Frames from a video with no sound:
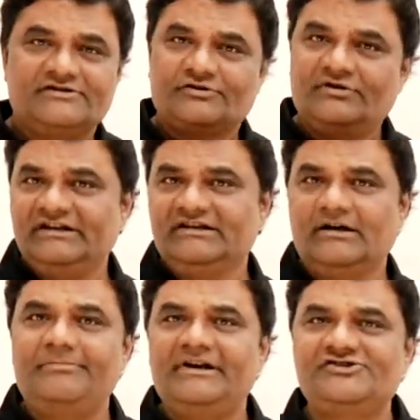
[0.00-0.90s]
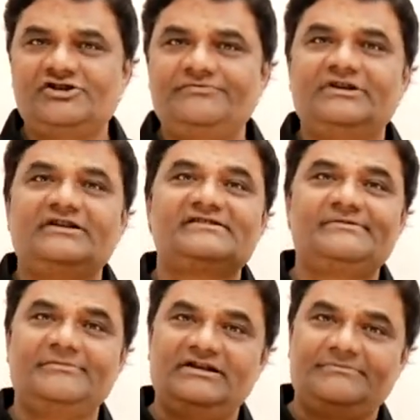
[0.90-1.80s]
So in comparison with the
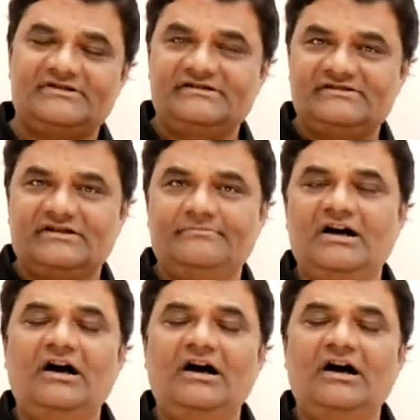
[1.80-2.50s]
decimal number system,